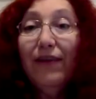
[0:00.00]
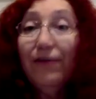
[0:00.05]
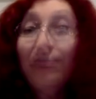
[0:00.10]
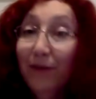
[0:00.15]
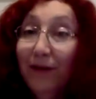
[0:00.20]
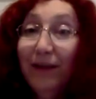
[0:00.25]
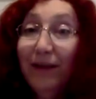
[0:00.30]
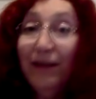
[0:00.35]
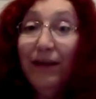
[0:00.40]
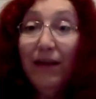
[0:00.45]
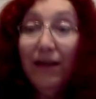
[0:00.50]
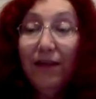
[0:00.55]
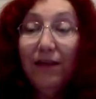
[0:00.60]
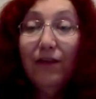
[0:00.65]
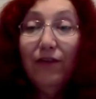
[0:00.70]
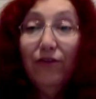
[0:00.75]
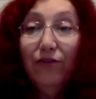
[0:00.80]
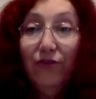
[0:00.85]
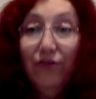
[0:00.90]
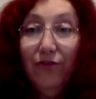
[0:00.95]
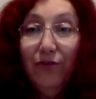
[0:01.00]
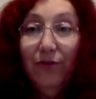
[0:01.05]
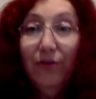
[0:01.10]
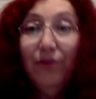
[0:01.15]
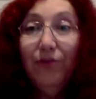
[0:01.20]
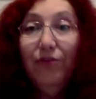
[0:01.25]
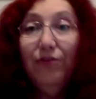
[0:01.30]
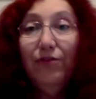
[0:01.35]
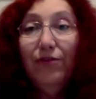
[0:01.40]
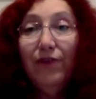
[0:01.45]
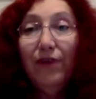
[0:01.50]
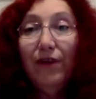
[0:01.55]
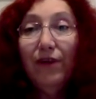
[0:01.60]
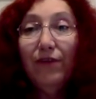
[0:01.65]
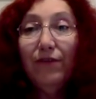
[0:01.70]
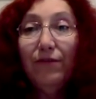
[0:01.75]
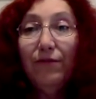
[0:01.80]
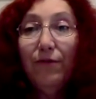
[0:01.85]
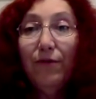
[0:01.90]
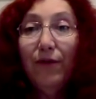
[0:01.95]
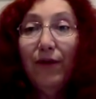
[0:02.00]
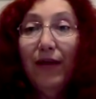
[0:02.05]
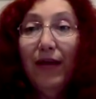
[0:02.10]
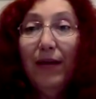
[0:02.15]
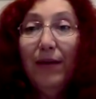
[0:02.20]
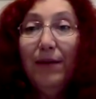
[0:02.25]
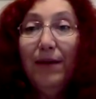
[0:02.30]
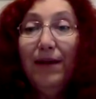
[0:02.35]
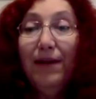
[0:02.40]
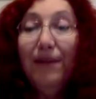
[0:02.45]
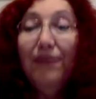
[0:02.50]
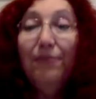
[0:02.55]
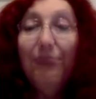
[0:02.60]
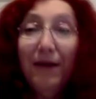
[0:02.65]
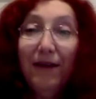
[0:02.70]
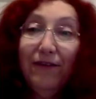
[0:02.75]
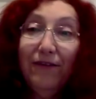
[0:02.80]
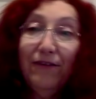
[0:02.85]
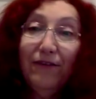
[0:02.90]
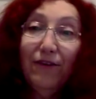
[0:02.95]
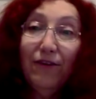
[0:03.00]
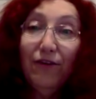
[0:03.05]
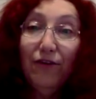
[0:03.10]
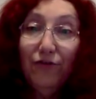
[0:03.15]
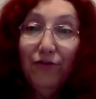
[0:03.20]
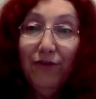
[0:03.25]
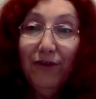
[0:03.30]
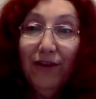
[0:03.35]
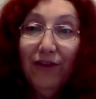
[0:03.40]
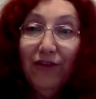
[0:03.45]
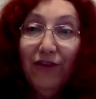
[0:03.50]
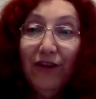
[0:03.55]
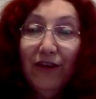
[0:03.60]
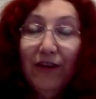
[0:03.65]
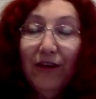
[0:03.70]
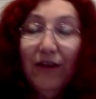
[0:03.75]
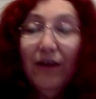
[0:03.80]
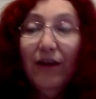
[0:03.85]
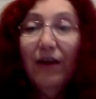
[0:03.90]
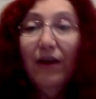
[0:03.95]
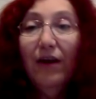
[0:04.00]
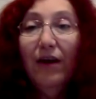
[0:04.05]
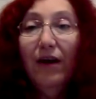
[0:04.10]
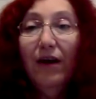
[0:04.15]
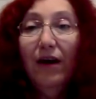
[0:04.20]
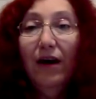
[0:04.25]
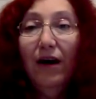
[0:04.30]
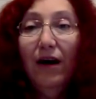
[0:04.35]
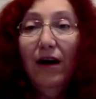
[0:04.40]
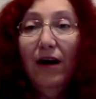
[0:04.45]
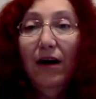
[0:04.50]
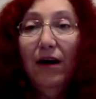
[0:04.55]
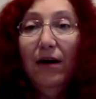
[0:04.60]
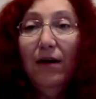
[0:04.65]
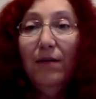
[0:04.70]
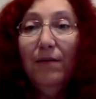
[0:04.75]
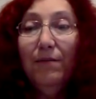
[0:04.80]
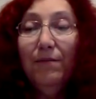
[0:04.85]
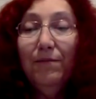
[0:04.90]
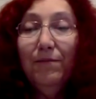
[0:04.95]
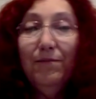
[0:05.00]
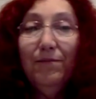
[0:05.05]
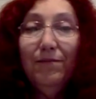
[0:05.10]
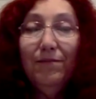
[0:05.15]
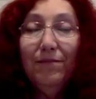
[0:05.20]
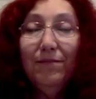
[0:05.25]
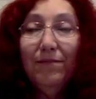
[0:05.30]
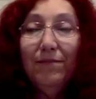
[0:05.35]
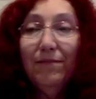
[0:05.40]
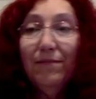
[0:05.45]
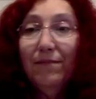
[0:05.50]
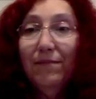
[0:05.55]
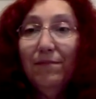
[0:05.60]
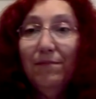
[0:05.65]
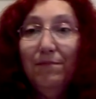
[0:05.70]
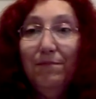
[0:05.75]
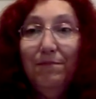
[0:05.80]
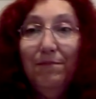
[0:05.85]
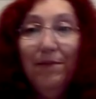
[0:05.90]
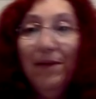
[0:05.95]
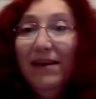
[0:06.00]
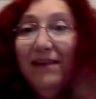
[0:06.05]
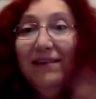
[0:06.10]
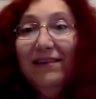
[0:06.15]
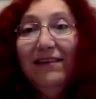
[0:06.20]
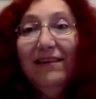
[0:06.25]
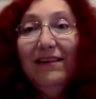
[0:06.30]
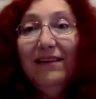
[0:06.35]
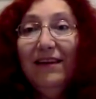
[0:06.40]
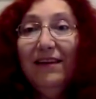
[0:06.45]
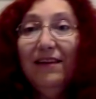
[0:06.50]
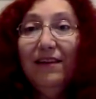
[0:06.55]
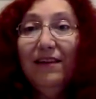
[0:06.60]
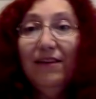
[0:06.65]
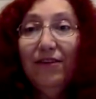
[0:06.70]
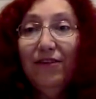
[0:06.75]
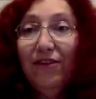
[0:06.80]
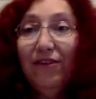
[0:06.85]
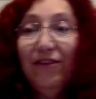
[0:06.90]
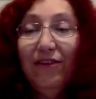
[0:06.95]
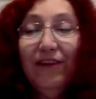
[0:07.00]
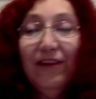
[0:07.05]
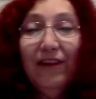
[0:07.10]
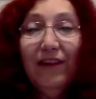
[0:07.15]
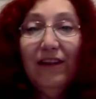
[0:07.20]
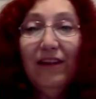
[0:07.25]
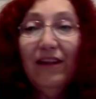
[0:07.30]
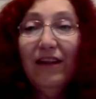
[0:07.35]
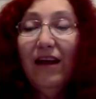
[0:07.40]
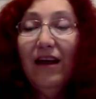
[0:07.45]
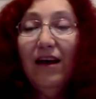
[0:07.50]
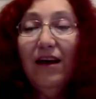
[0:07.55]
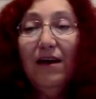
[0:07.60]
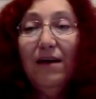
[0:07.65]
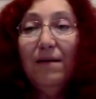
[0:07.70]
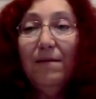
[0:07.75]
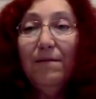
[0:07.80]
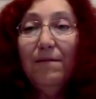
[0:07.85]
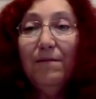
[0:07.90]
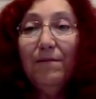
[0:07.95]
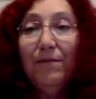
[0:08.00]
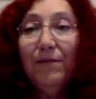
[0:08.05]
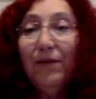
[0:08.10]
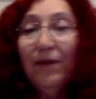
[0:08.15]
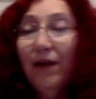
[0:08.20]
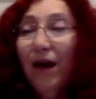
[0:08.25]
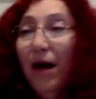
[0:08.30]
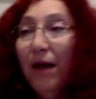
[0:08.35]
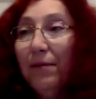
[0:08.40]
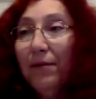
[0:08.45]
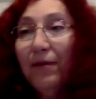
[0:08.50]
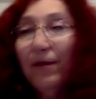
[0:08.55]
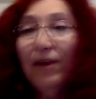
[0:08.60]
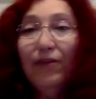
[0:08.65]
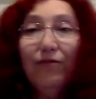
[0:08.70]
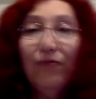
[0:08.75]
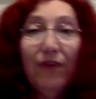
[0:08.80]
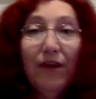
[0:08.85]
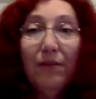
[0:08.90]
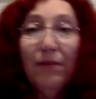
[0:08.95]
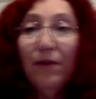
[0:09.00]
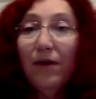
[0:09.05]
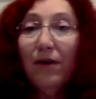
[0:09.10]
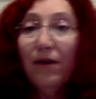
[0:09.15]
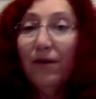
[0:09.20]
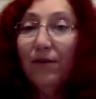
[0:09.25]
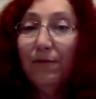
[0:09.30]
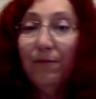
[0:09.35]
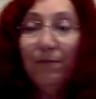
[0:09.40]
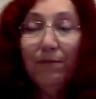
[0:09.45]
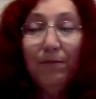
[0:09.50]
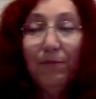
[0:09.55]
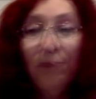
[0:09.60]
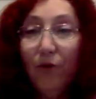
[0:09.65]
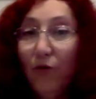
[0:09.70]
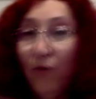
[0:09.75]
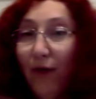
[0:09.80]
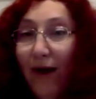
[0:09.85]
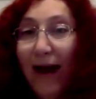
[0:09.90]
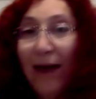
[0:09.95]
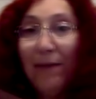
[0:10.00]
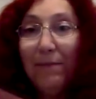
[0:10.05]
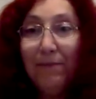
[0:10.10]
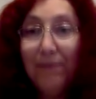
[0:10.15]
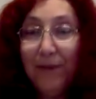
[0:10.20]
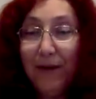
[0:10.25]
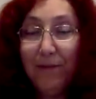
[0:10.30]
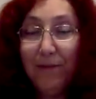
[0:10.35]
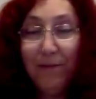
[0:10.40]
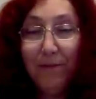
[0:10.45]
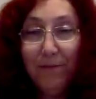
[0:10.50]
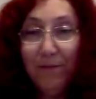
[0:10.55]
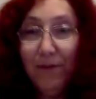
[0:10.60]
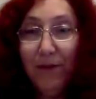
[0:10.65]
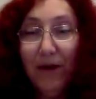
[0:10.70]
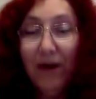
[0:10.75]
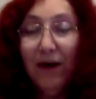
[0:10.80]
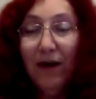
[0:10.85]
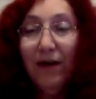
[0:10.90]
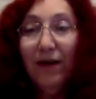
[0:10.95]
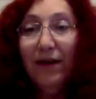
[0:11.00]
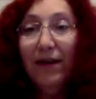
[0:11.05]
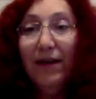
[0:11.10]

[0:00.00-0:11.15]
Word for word: has really nothing to do with the two thousand four game. It is based on the trilogy. Um, basically, there's this little um, copyright trademark crap that uh,